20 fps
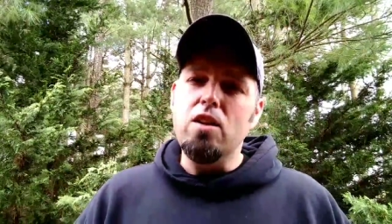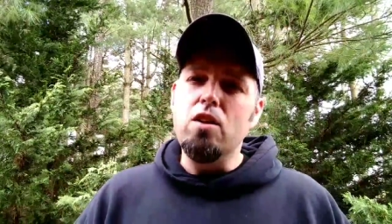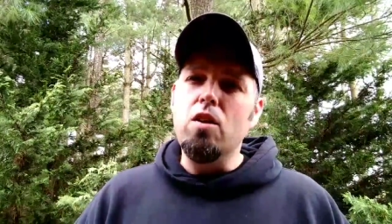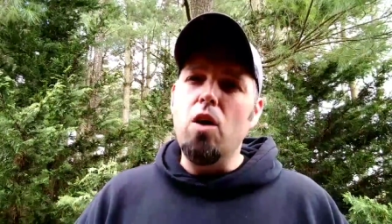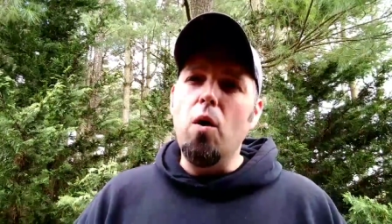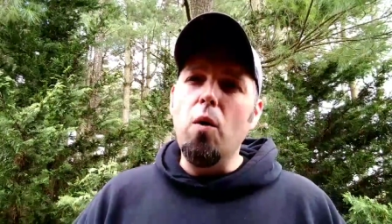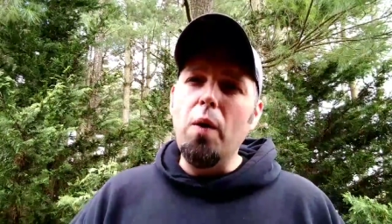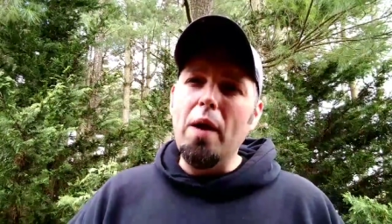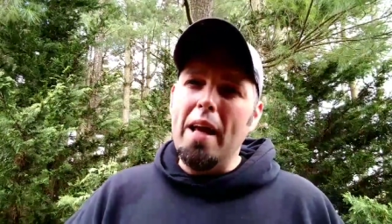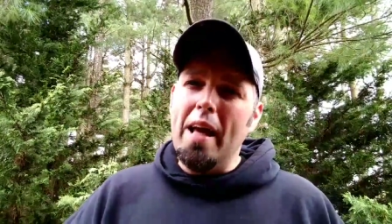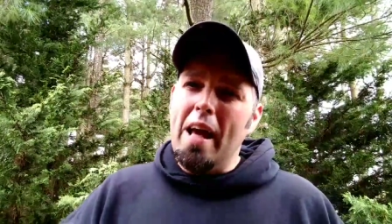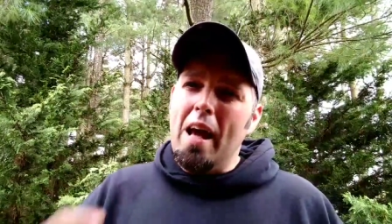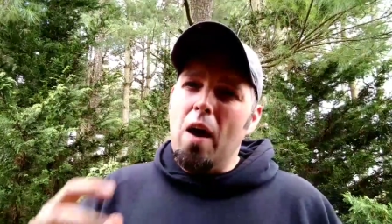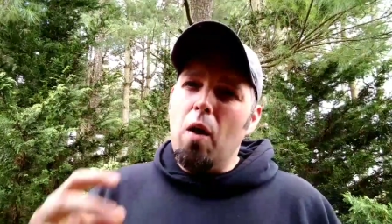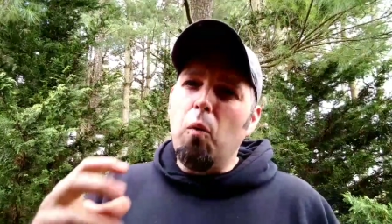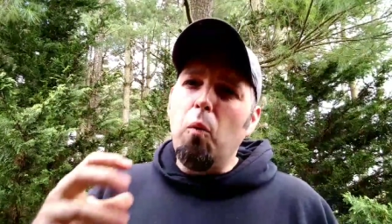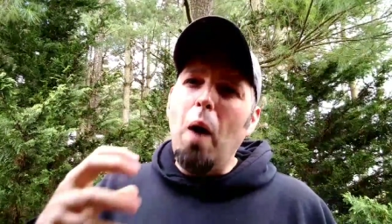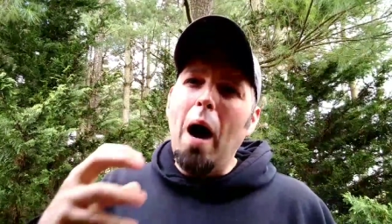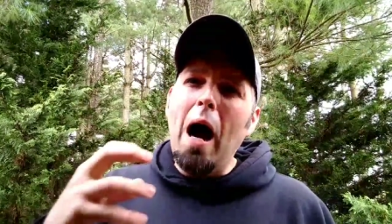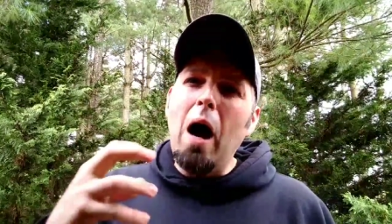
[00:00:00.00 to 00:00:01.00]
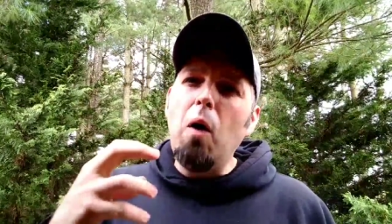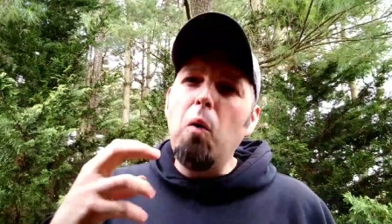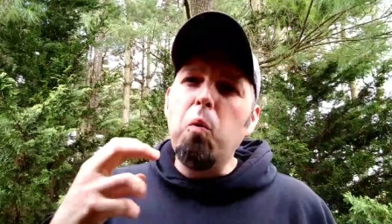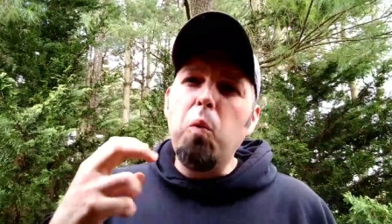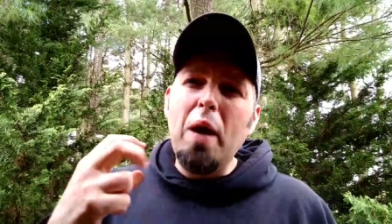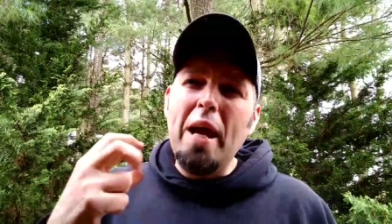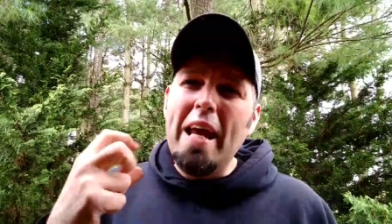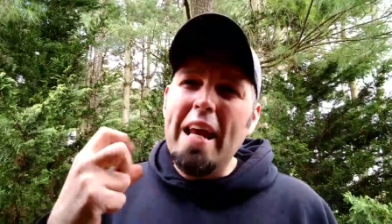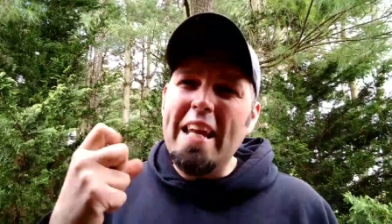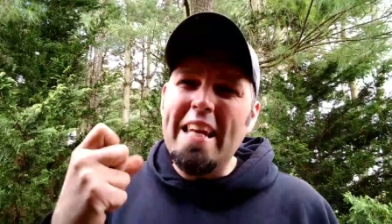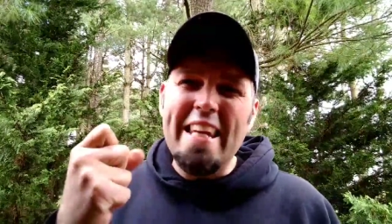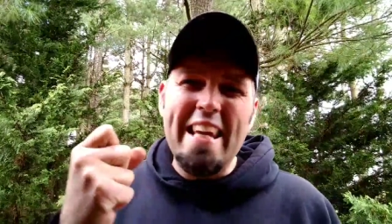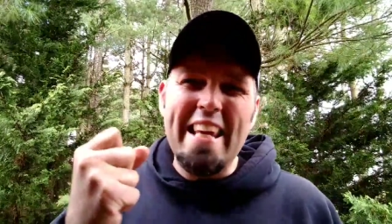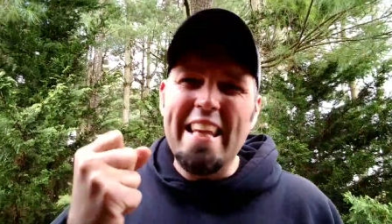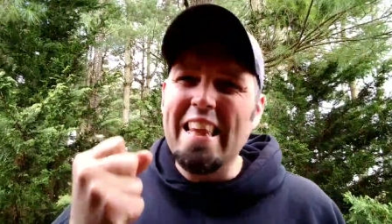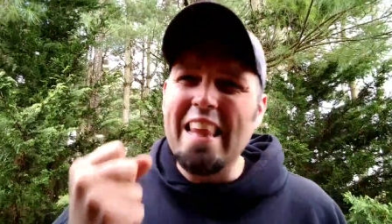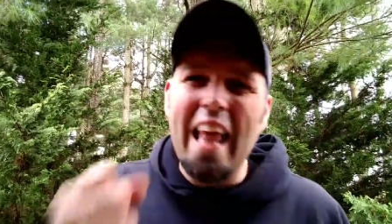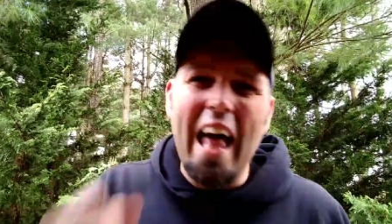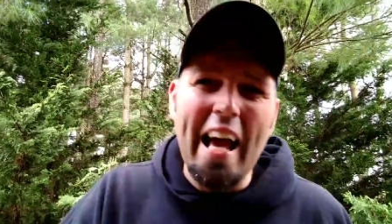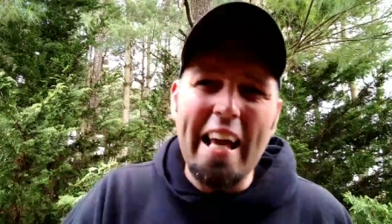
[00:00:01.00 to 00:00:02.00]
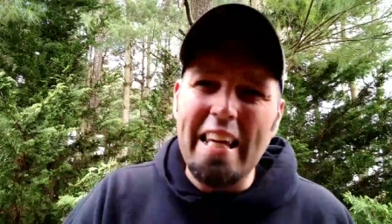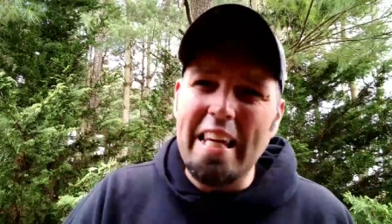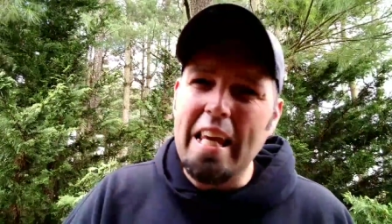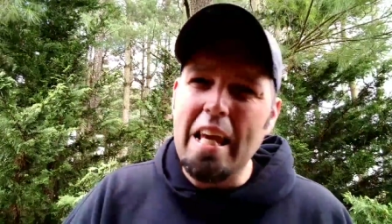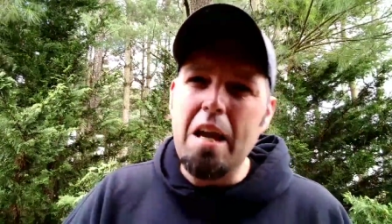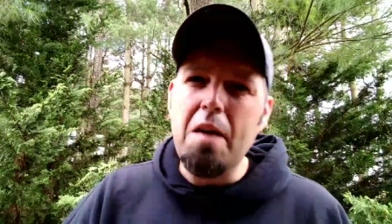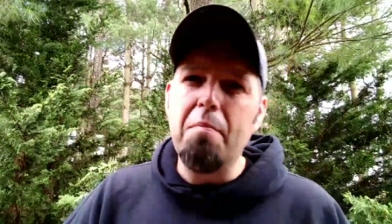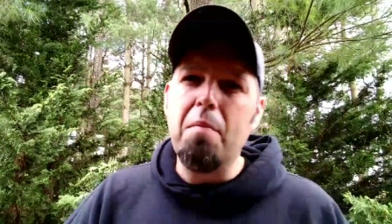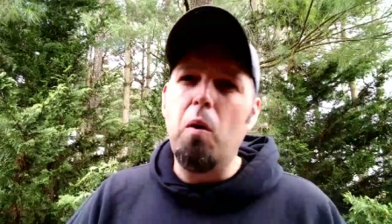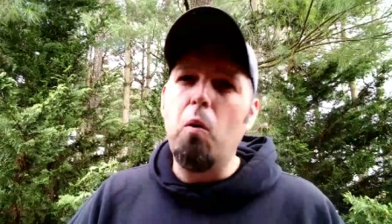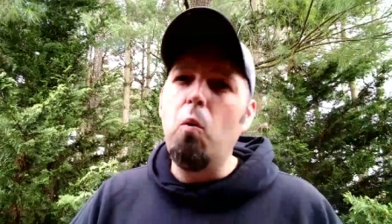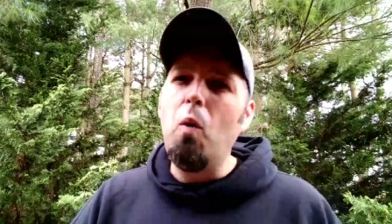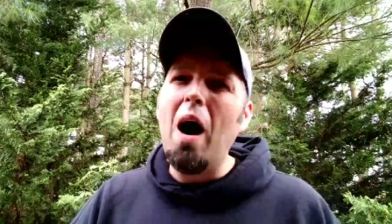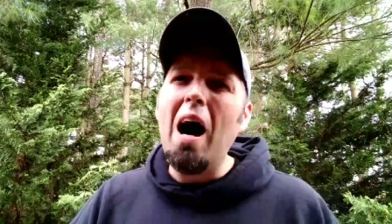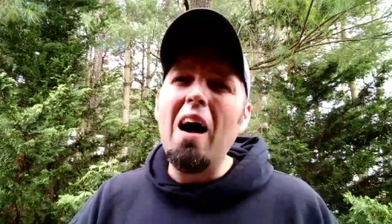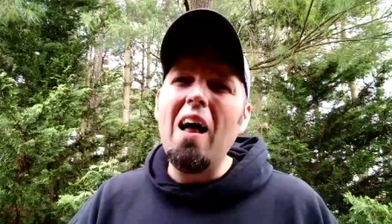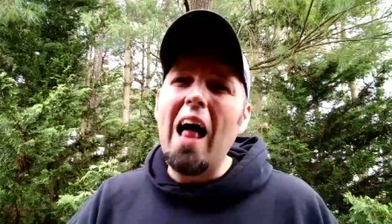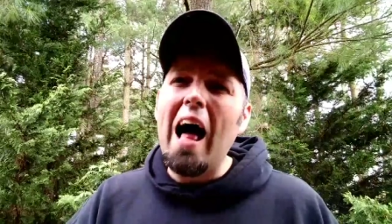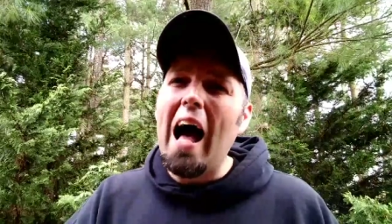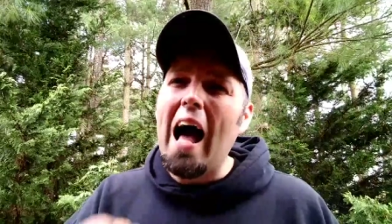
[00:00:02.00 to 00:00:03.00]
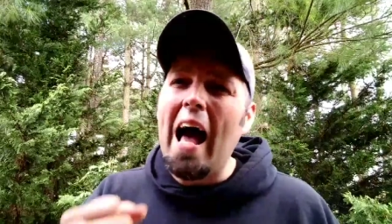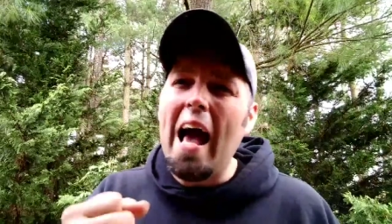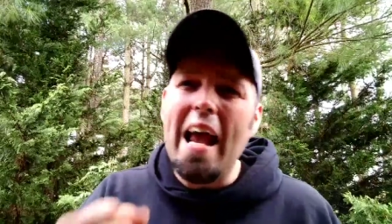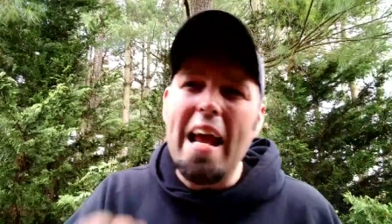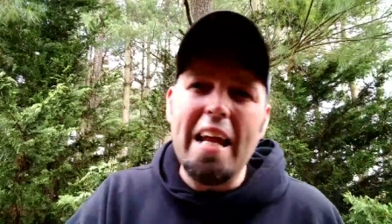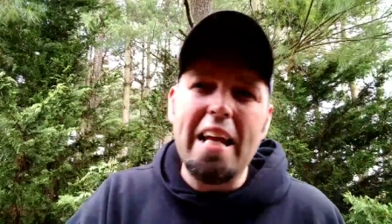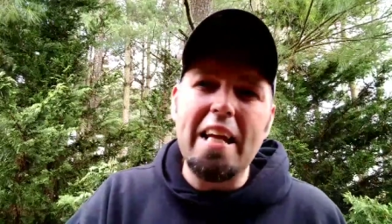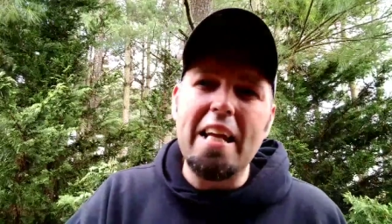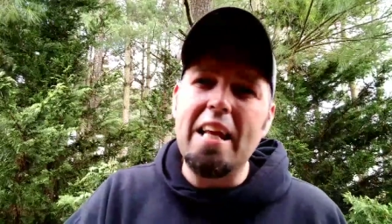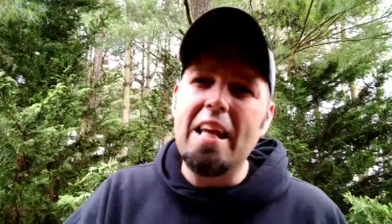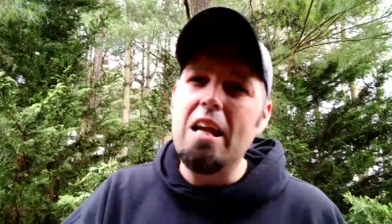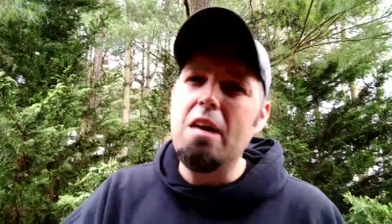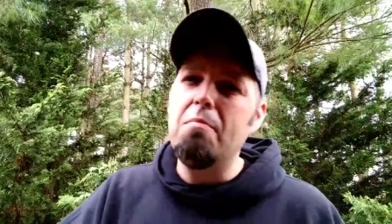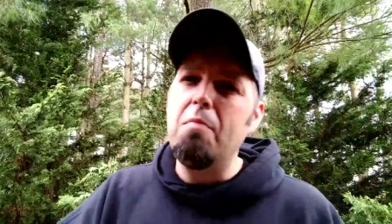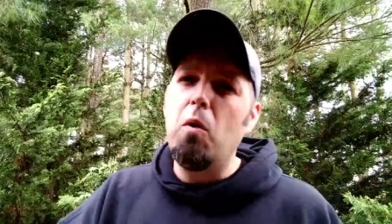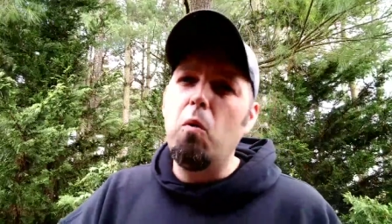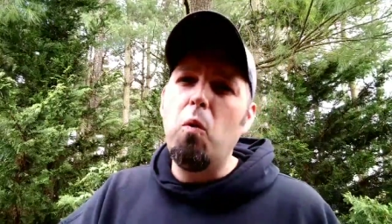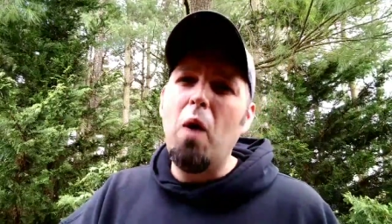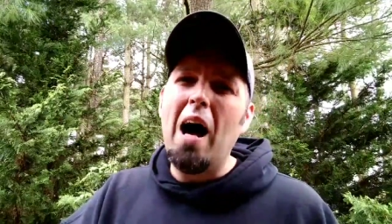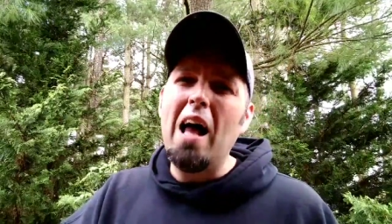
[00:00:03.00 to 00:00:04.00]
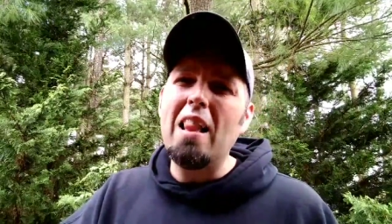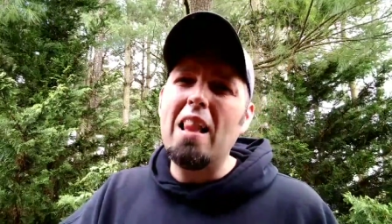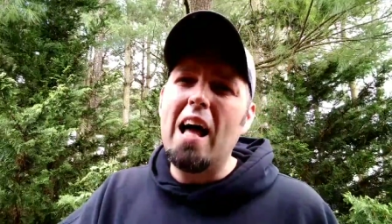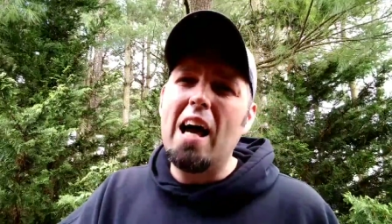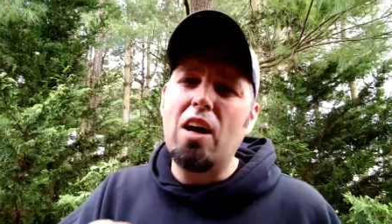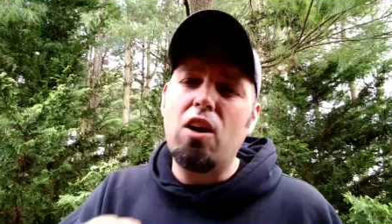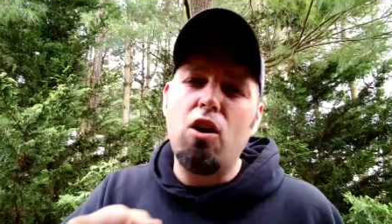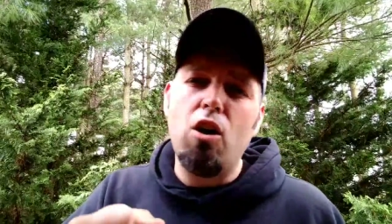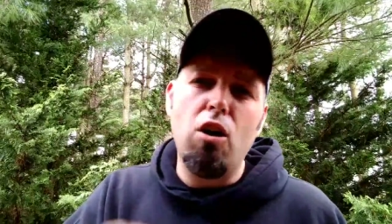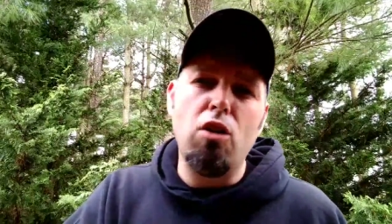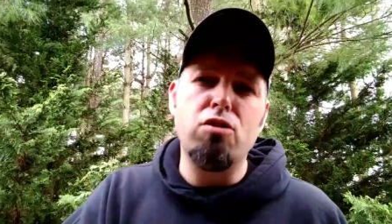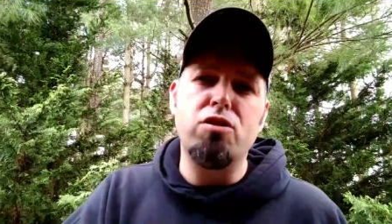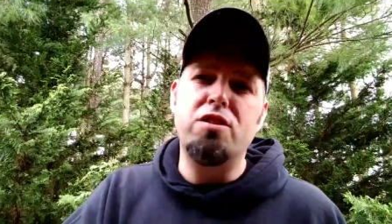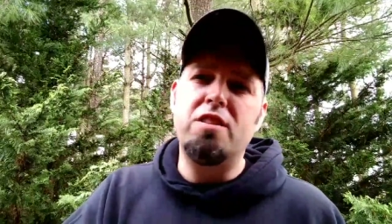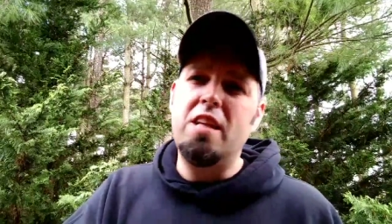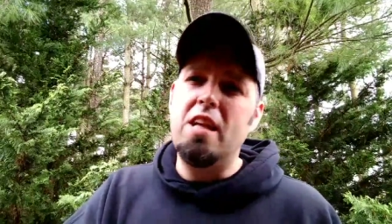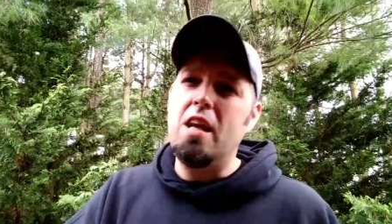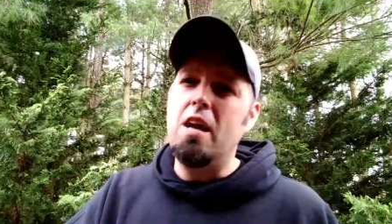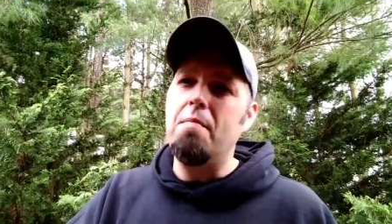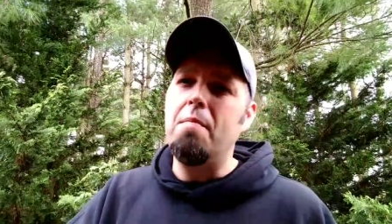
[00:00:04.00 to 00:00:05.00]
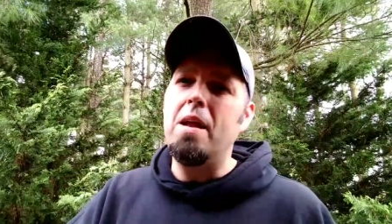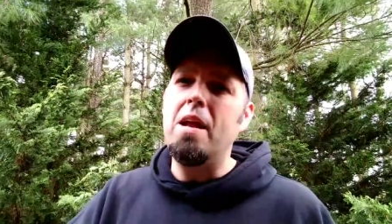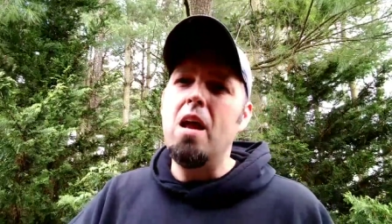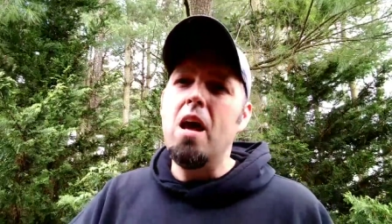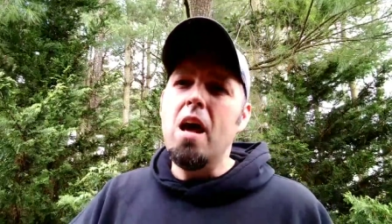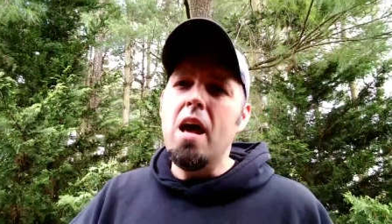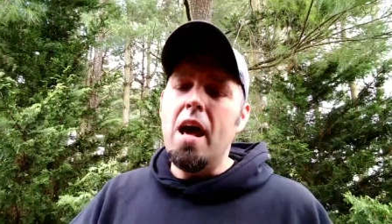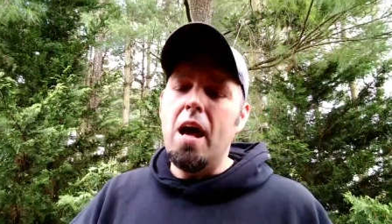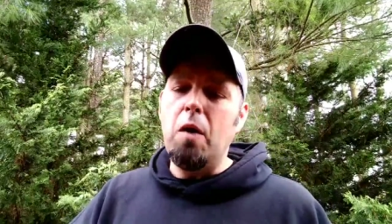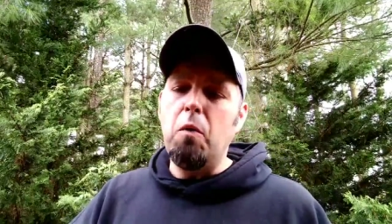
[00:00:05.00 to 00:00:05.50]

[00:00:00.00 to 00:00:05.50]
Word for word: You know, while we didn't like him and while I hated him and while I cursed him and,